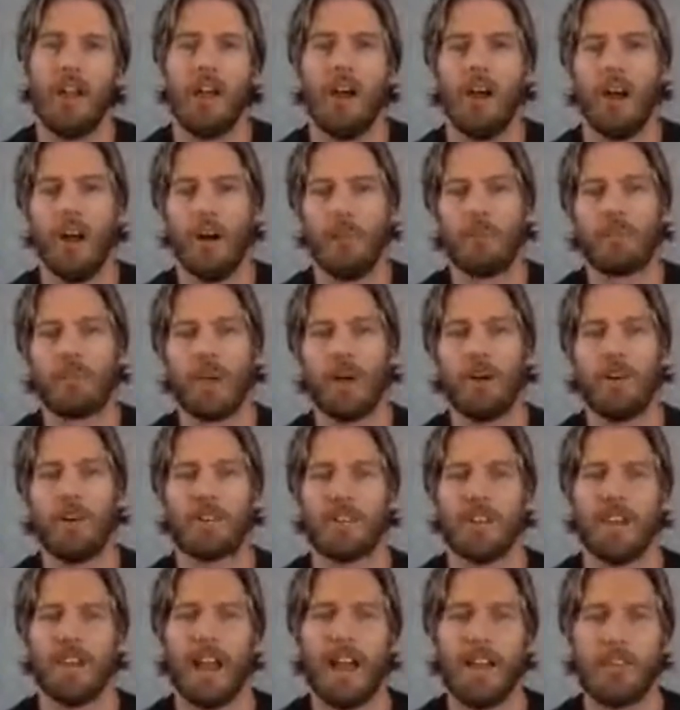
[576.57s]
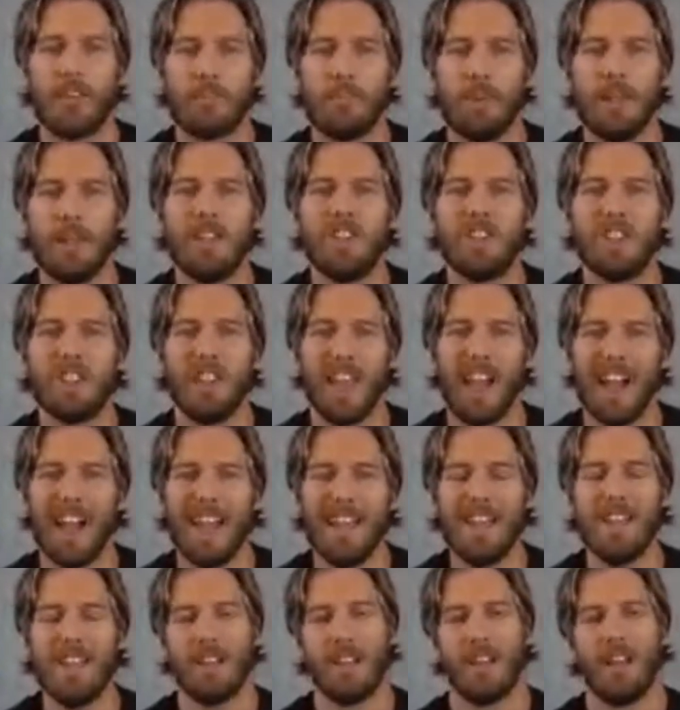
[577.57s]
There is an
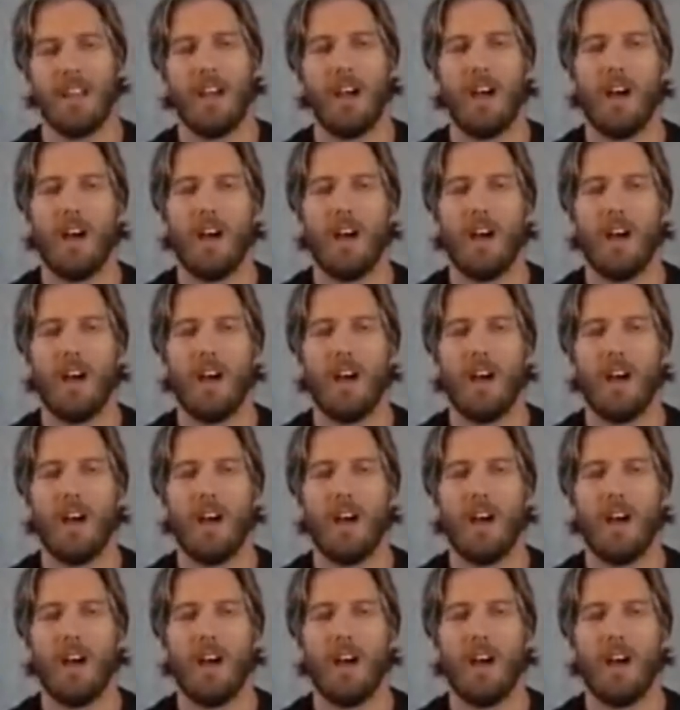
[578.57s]
FPGA,